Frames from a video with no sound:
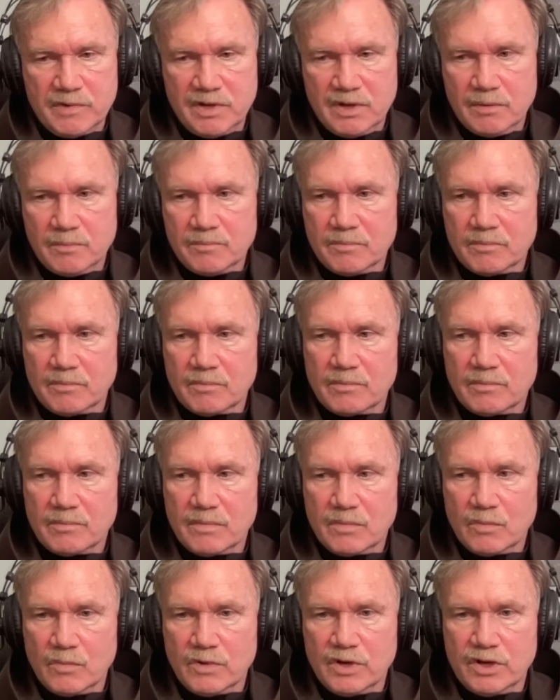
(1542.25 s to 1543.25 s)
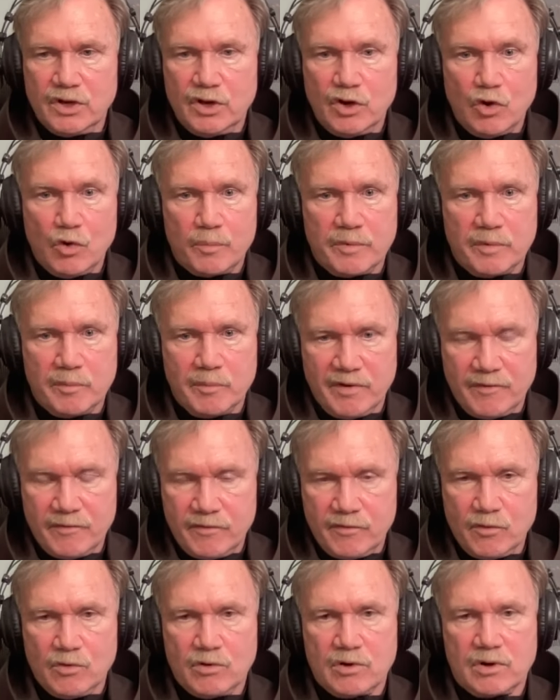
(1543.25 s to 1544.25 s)
him? What did it open him up
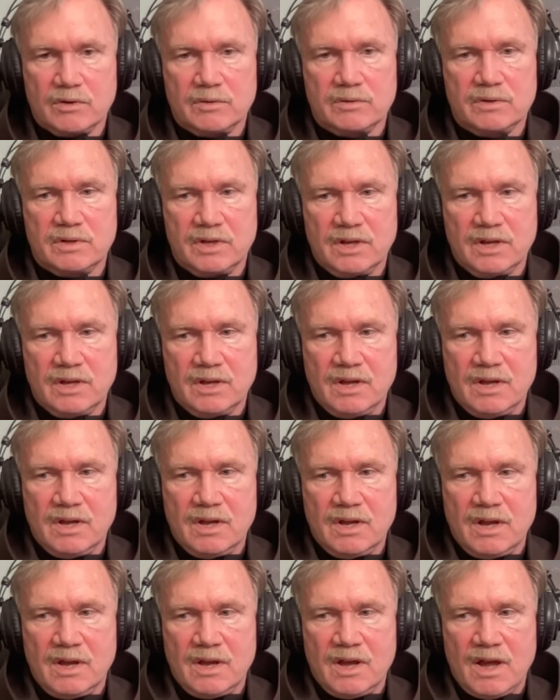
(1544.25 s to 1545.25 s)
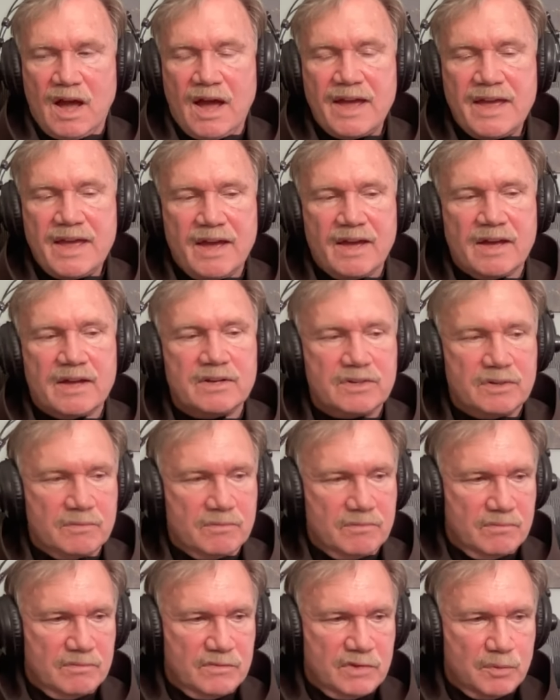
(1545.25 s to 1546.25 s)
for? I had
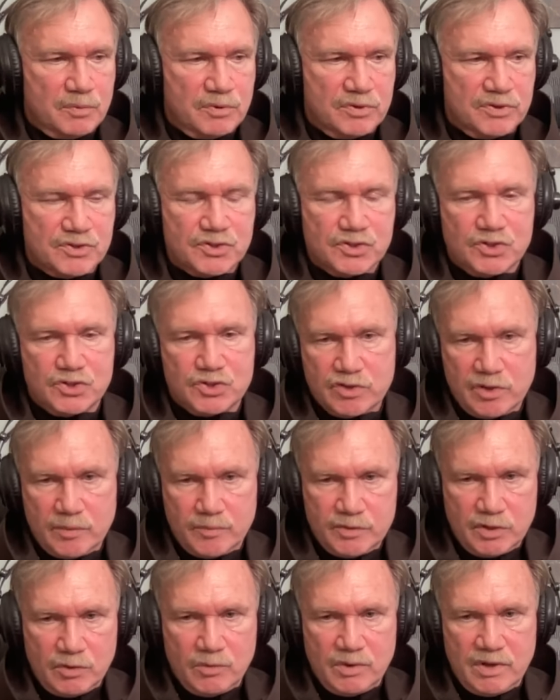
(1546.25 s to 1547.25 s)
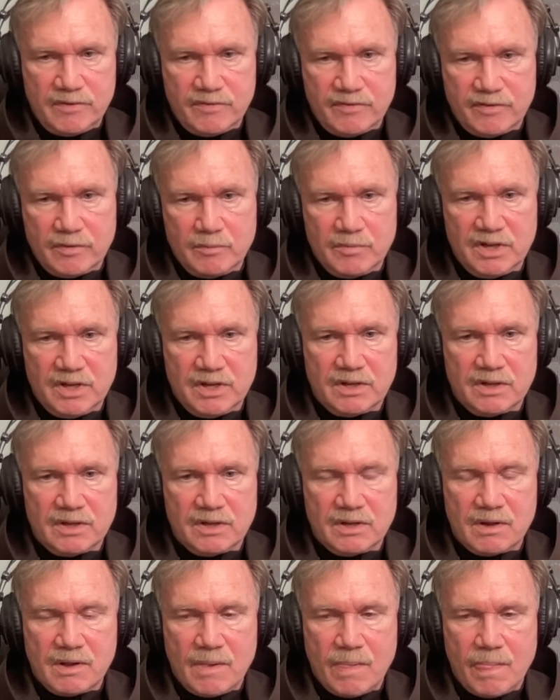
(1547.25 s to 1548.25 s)
the prison stripped away from me.
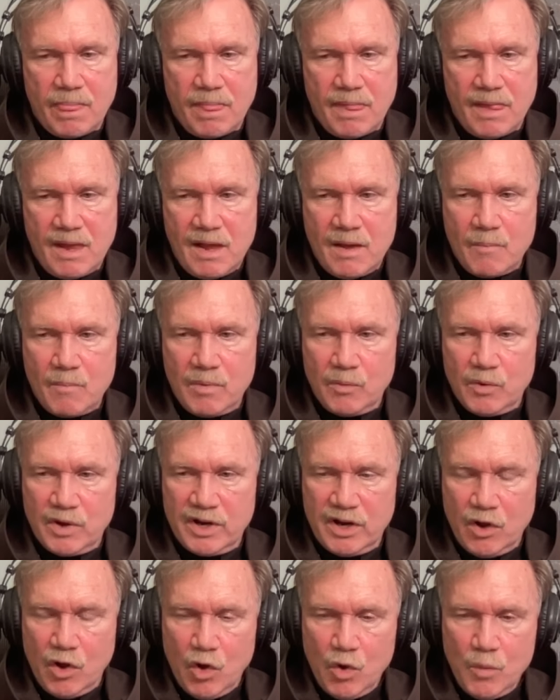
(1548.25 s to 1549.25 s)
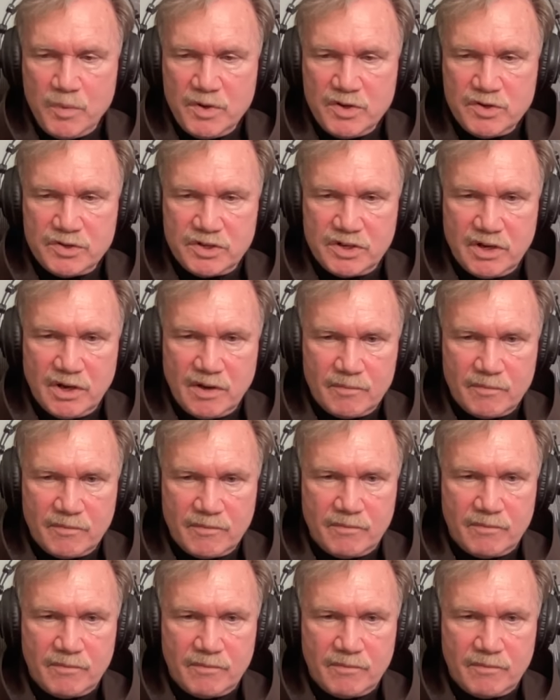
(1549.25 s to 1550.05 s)
But what it opened it up,